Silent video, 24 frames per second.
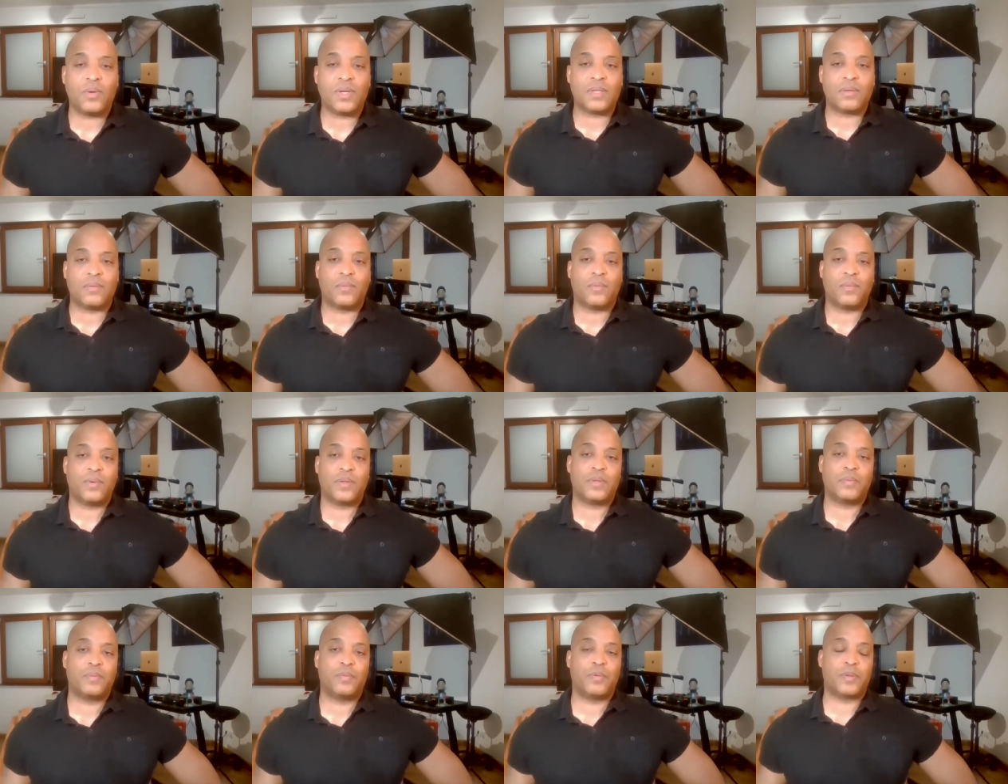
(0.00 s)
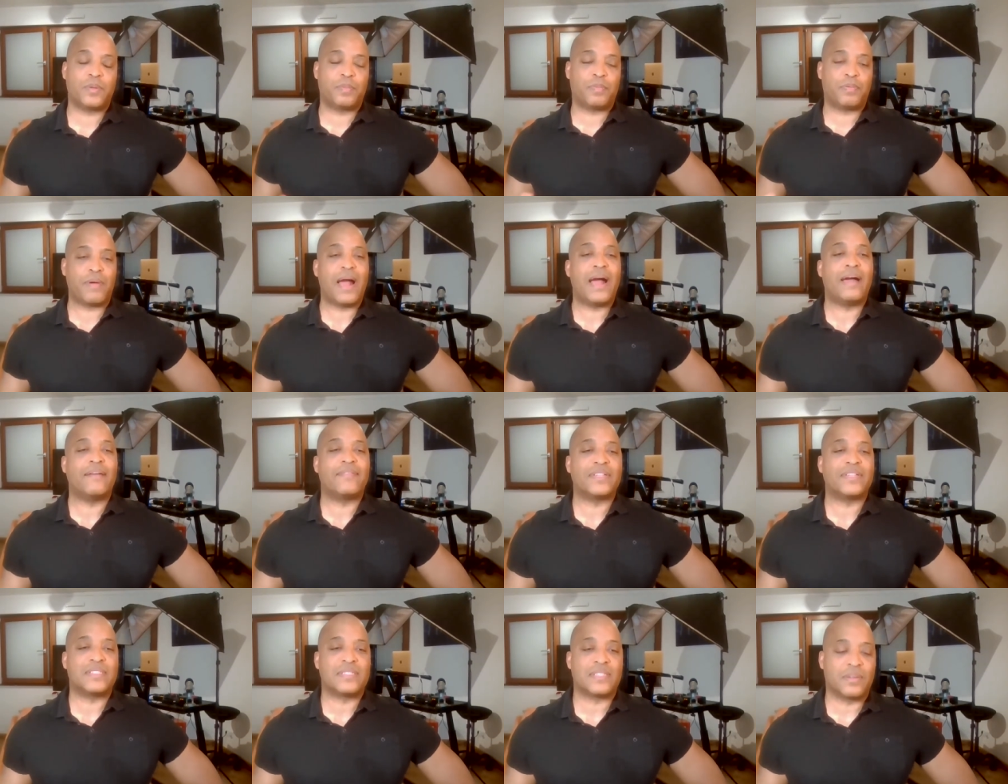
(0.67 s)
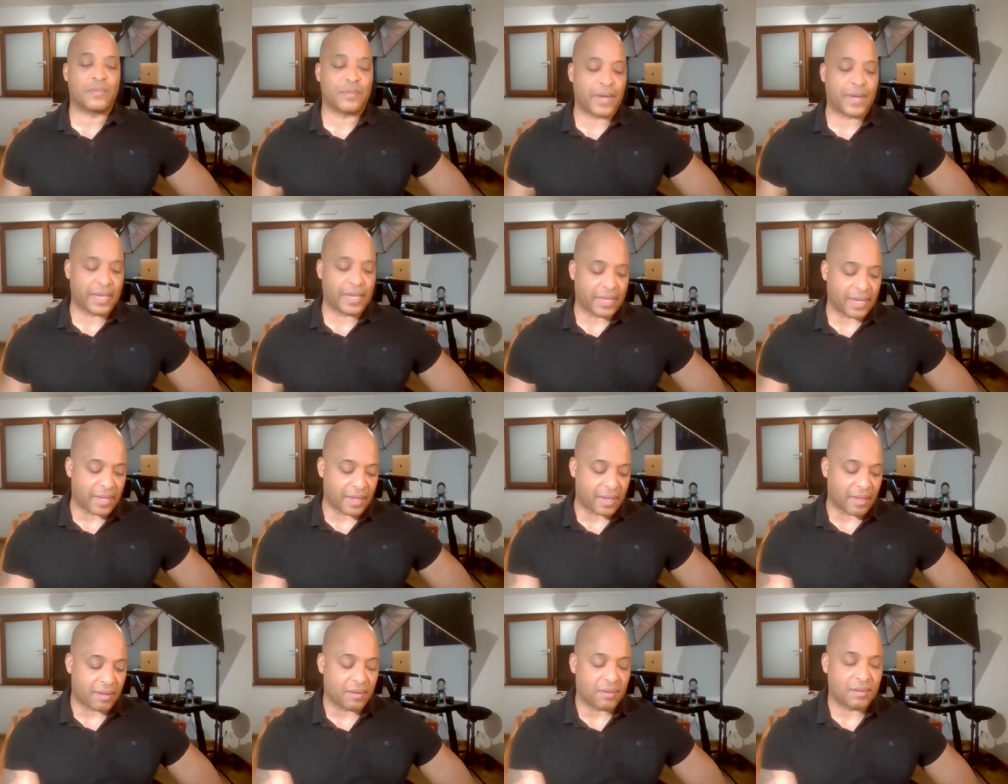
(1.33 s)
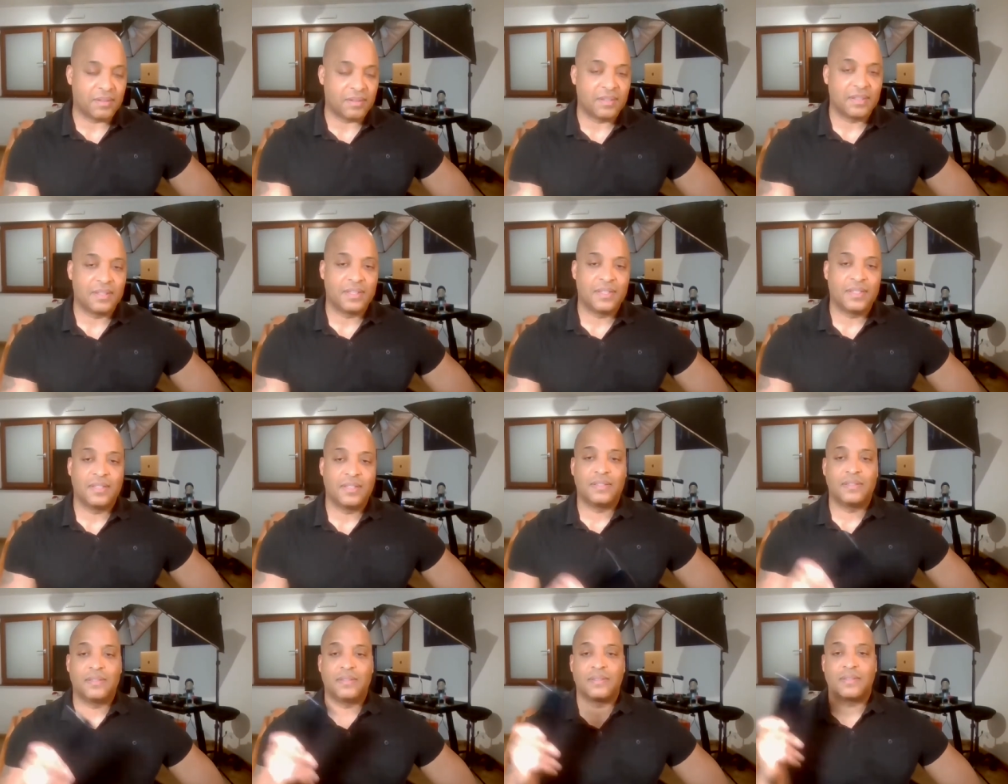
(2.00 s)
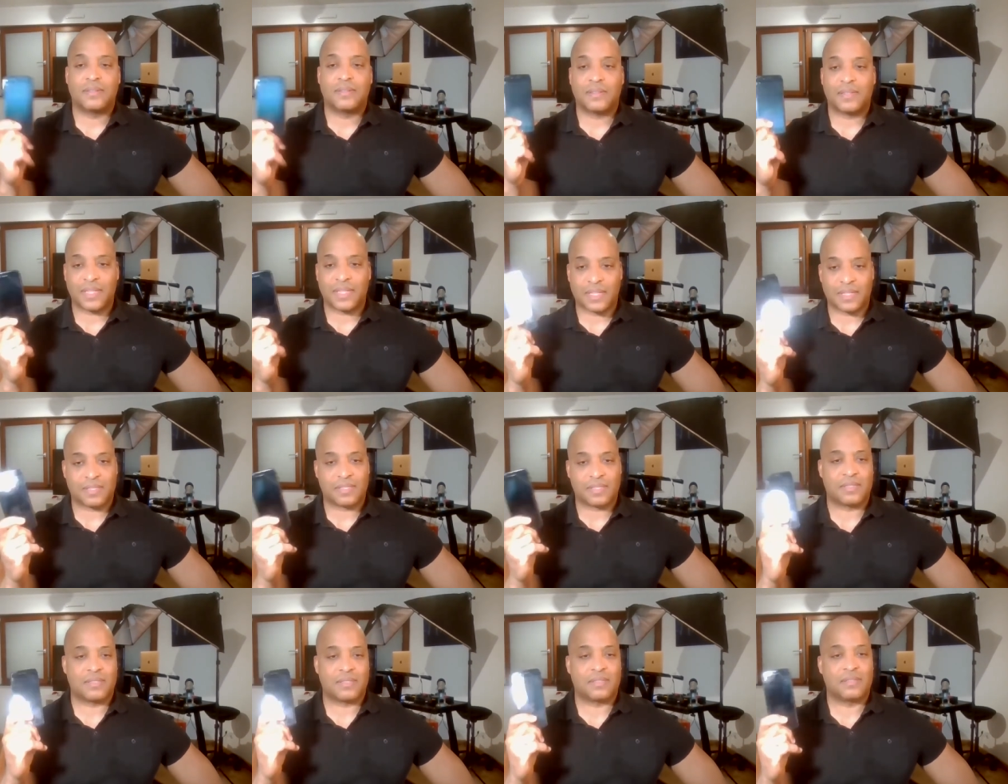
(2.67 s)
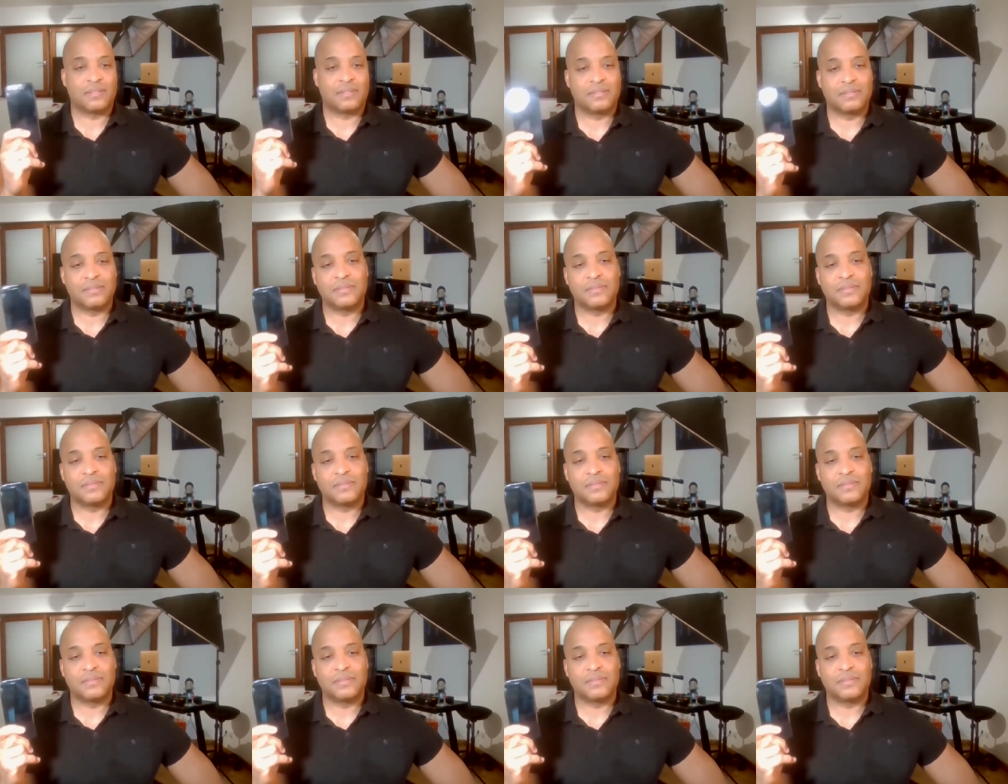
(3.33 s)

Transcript: what with, with privacy right now, this.